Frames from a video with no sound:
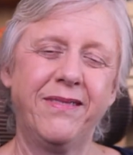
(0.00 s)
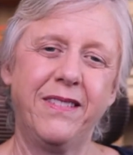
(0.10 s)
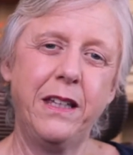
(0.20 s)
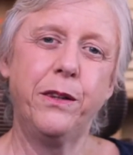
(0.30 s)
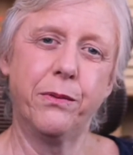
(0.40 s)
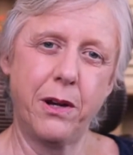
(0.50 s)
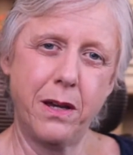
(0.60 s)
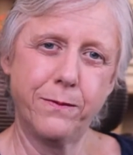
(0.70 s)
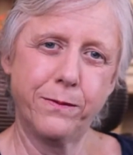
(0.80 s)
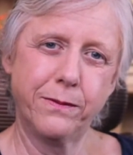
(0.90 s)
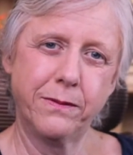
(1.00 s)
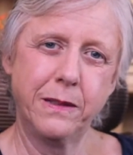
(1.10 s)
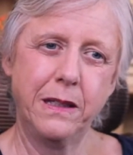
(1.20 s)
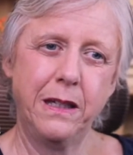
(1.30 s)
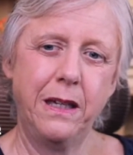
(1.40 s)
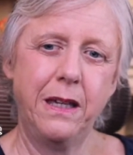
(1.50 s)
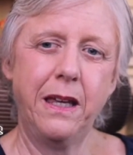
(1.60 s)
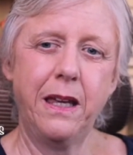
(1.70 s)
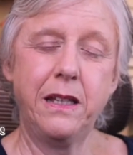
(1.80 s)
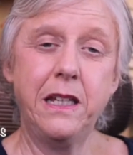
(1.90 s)
did thrive,
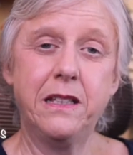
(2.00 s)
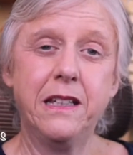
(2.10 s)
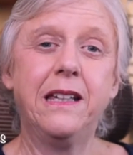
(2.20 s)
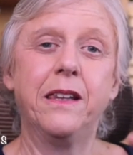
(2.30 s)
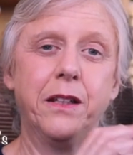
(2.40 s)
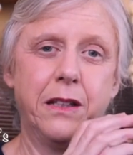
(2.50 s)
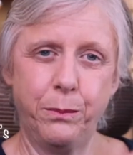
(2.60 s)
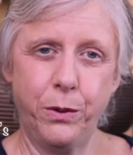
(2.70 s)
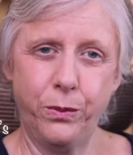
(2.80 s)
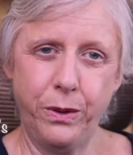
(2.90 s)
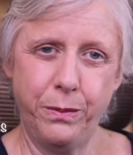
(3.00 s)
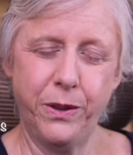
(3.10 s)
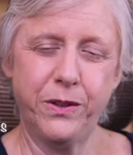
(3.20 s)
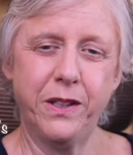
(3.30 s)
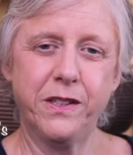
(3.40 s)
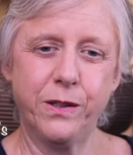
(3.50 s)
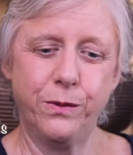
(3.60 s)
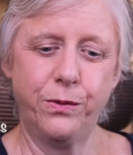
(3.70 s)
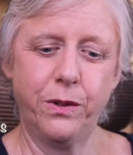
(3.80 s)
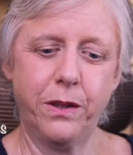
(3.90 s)
and he did get the temple rebuilt and so
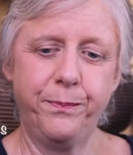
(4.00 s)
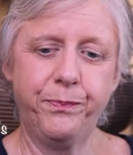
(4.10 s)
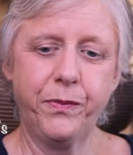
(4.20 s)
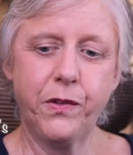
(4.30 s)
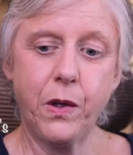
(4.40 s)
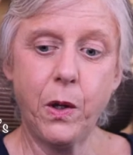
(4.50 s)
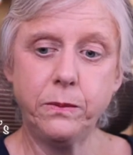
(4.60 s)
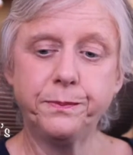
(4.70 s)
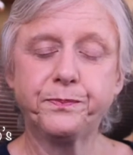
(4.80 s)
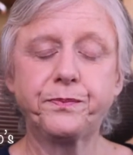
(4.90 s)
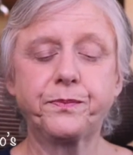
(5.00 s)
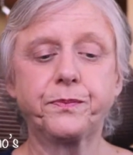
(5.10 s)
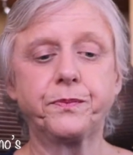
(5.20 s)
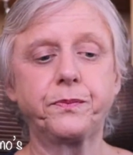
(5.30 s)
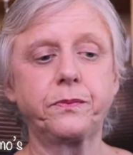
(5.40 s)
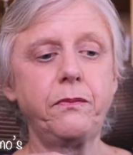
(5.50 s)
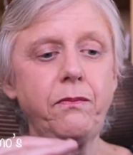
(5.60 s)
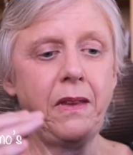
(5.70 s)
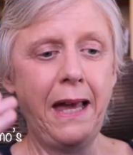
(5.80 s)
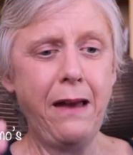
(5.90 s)
forth. So
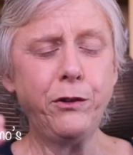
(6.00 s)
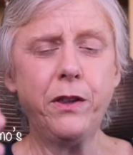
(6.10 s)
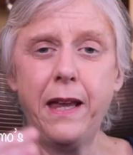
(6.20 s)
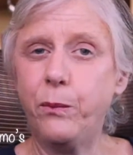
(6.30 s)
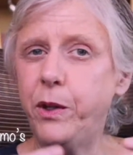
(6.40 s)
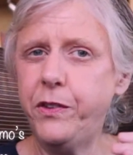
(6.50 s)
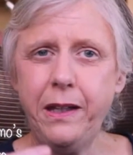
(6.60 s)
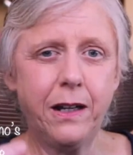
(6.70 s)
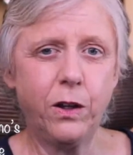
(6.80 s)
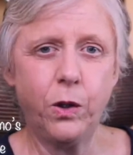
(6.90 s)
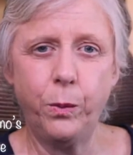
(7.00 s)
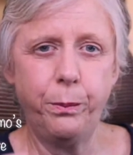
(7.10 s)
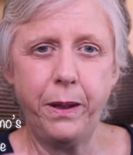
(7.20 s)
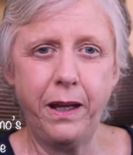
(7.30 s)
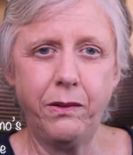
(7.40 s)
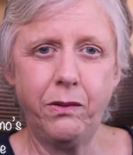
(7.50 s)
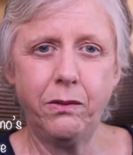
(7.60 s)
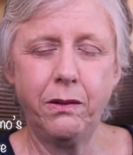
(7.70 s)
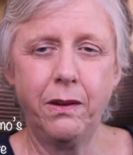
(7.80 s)
after that, once he had a home base,